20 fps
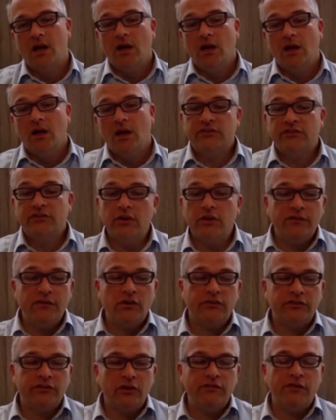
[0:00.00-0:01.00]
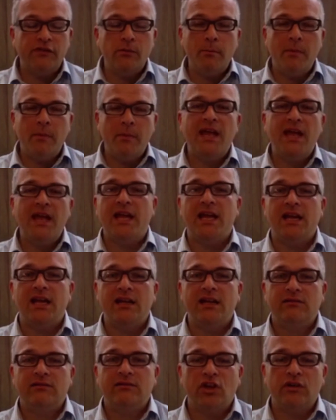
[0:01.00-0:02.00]
So for me,
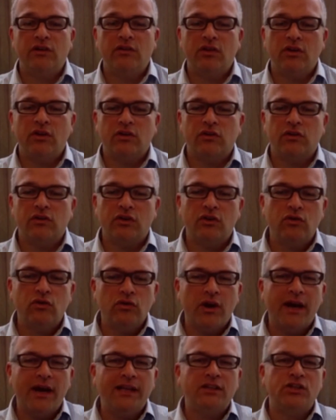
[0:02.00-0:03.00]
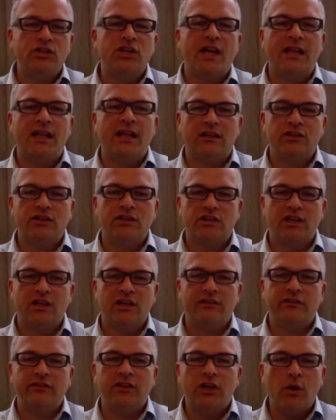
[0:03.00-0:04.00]
the great challenge
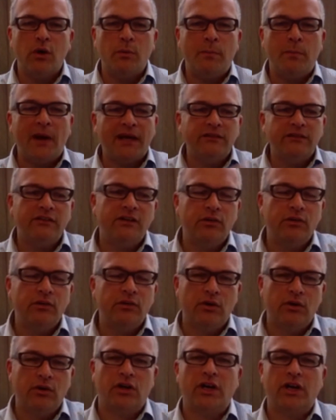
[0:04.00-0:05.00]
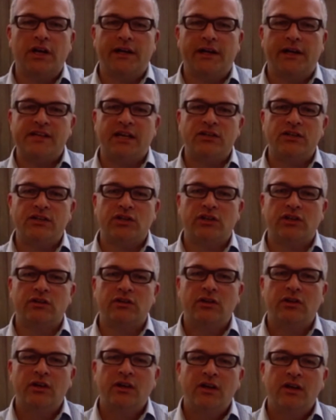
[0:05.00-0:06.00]
is to go back to your organization
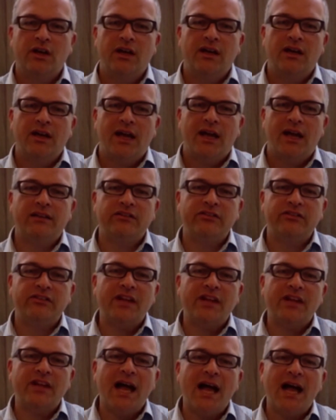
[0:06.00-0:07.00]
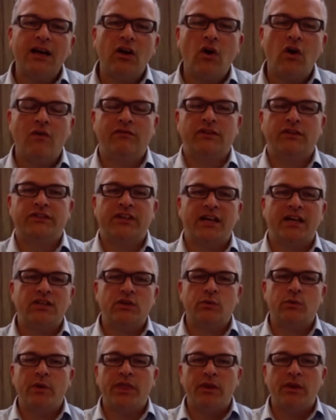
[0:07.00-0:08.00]
and start a
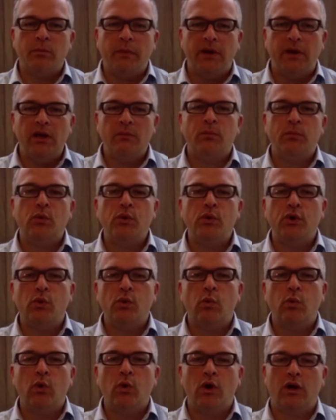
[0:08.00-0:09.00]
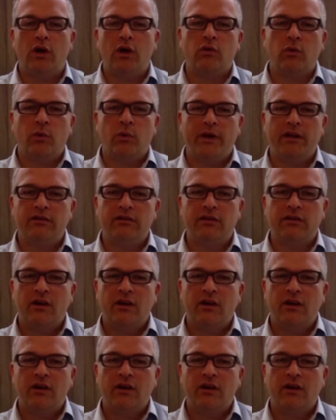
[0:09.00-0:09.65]
conversation with the people you work with